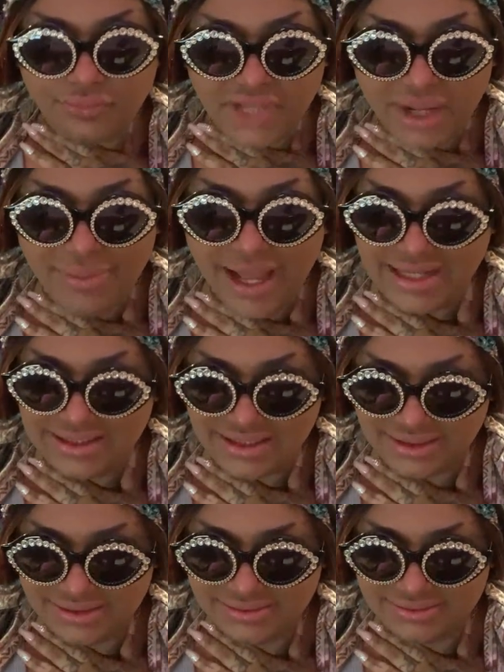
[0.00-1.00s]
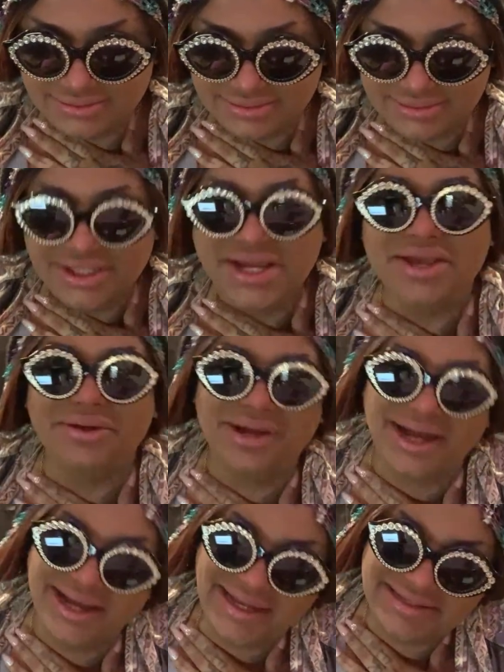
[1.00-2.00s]
But, you
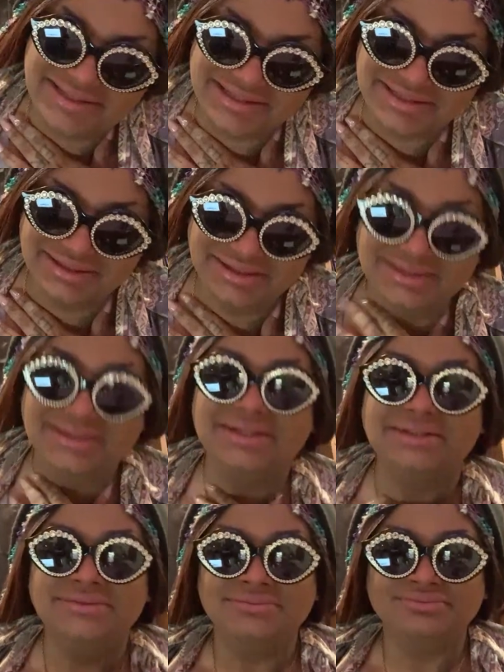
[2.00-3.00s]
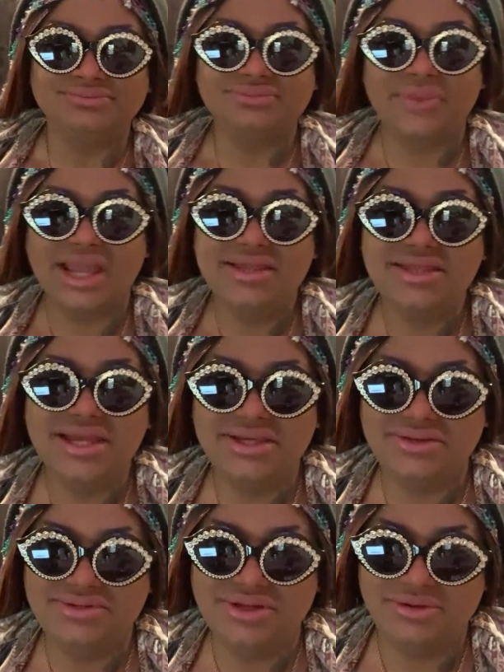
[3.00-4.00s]
guys, thank
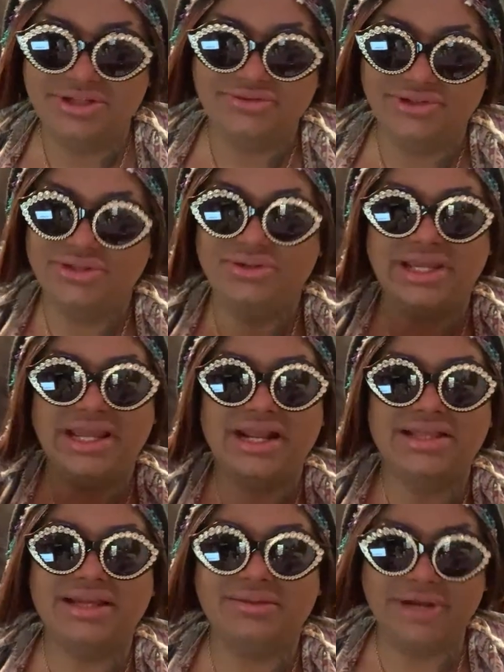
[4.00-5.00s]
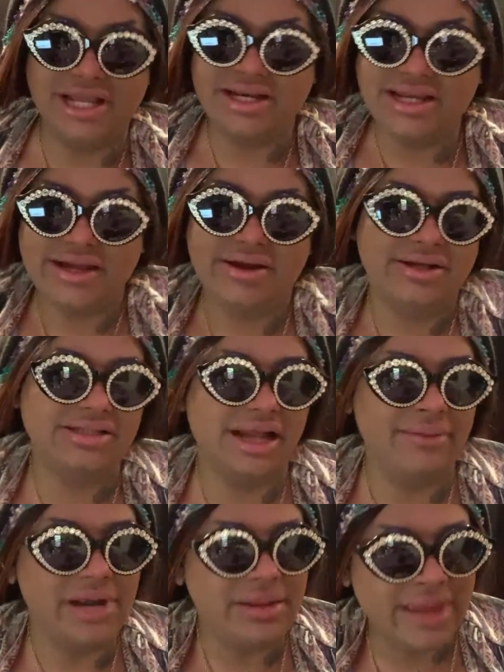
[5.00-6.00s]
you so much for tuning in. I think I'm going to end it here because I'm
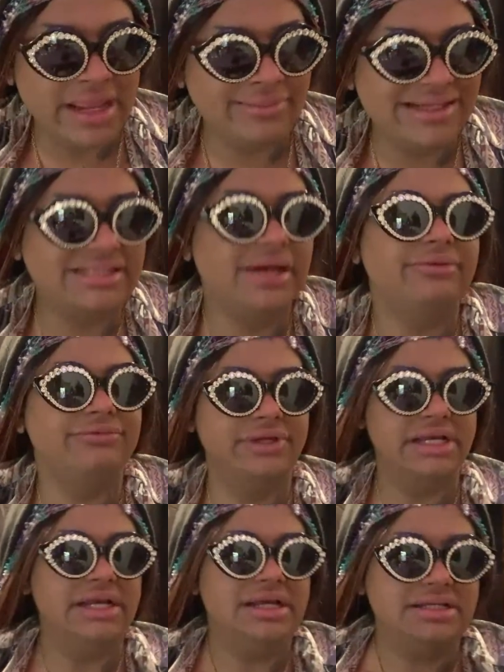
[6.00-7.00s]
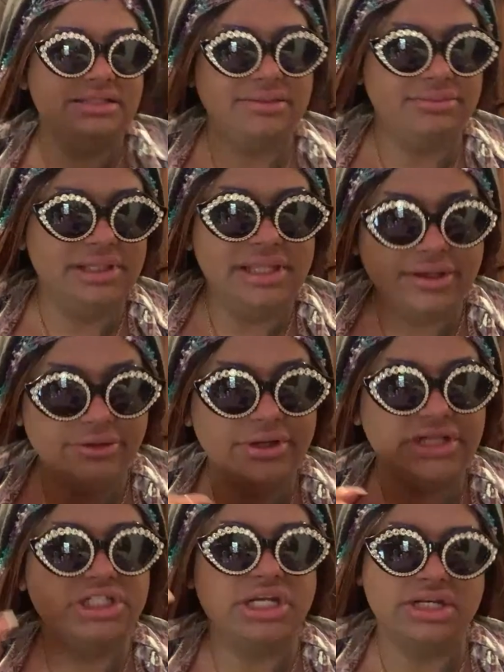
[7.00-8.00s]
going to make myself some
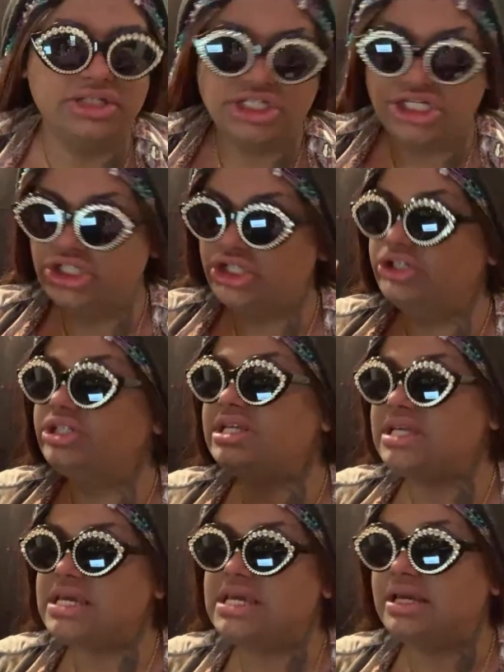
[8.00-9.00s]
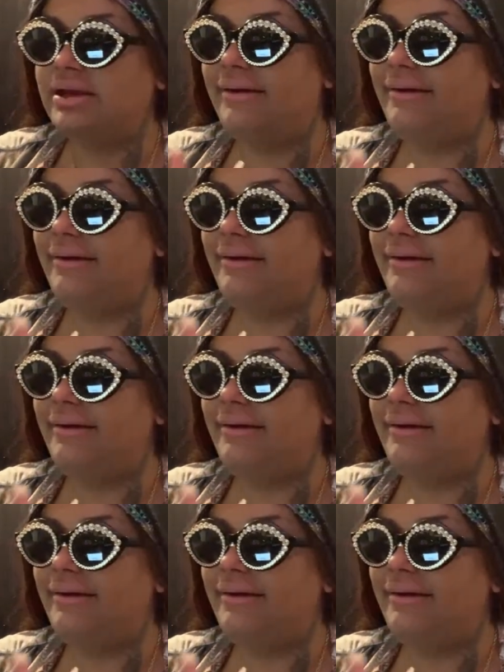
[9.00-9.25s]
licorice and ginger tea.